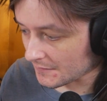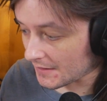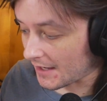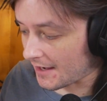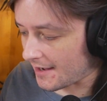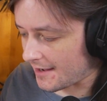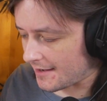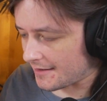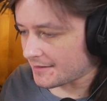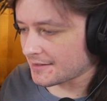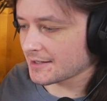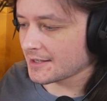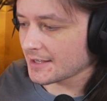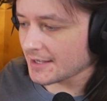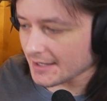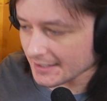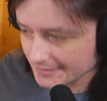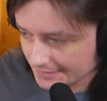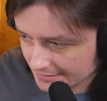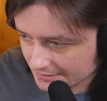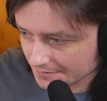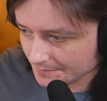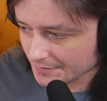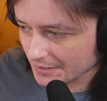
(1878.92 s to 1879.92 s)
Ah!
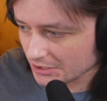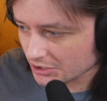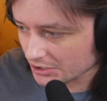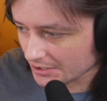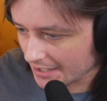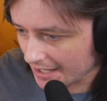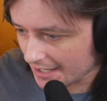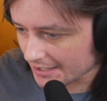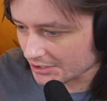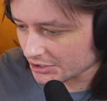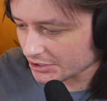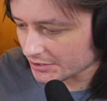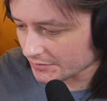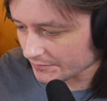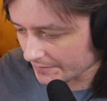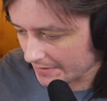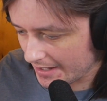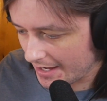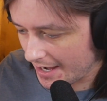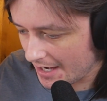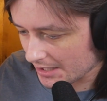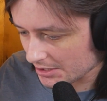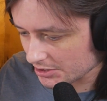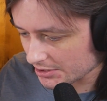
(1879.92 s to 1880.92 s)
Anticipation, action,
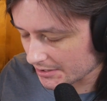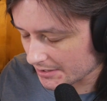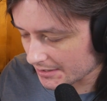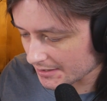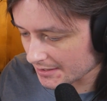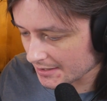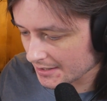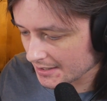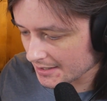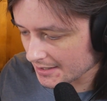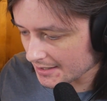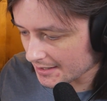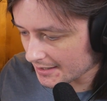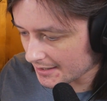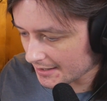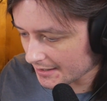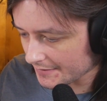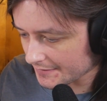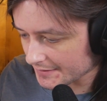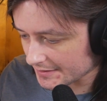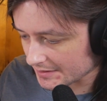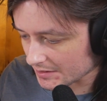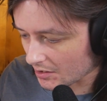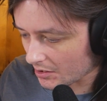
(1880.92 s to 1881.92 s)
reaction.
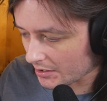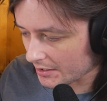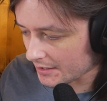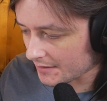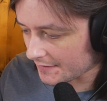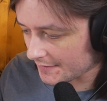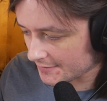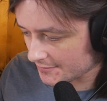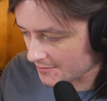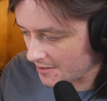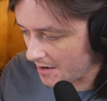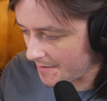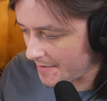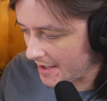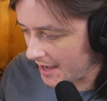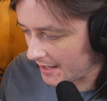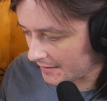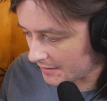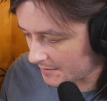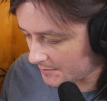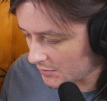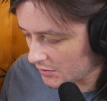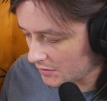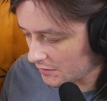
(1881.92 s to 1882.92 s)
The starting, the
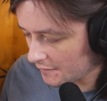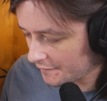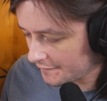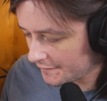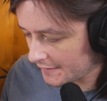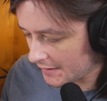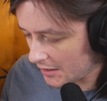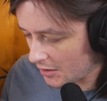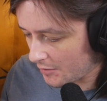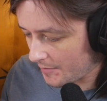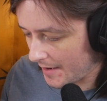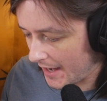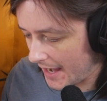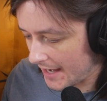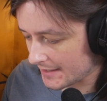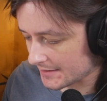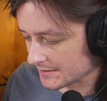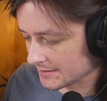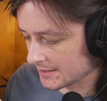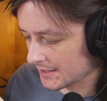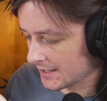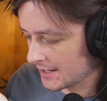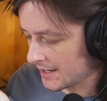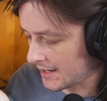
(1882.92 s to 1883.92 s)
drawback, the move, the go
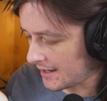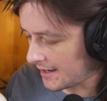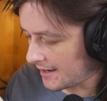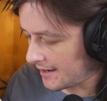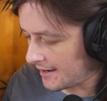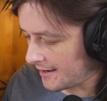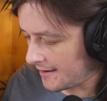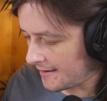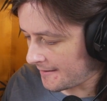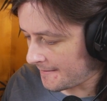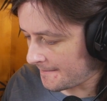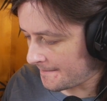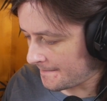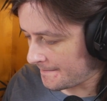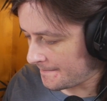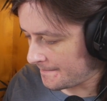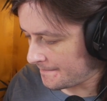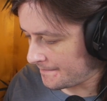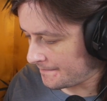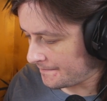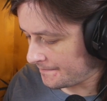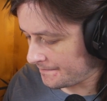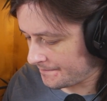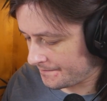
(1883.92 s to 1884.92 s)
past.
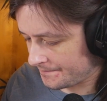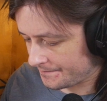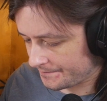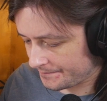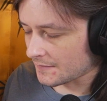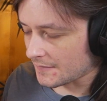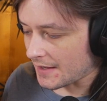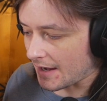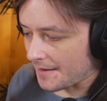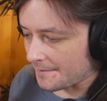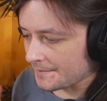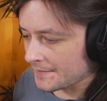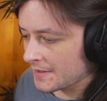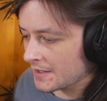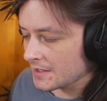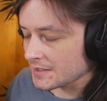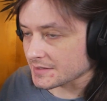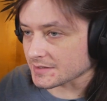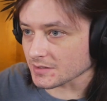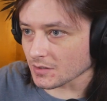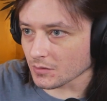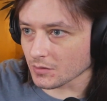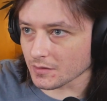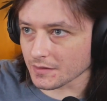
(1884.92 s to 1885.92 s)
Yeah.
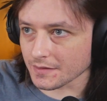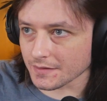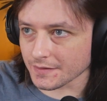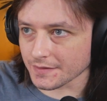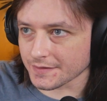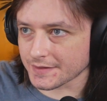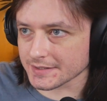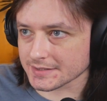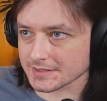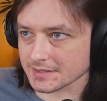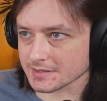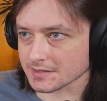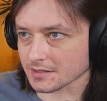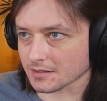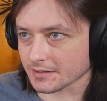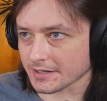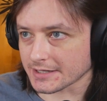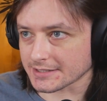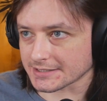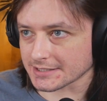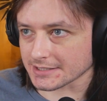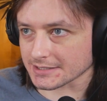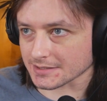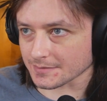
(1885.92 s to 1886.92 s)
So, this is our
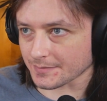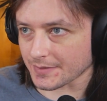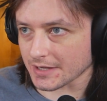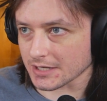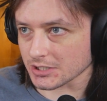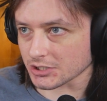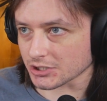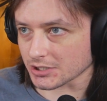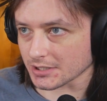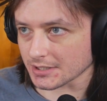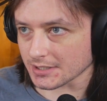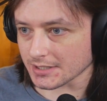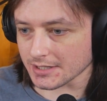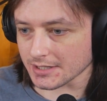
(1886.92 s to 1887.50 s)
anticipation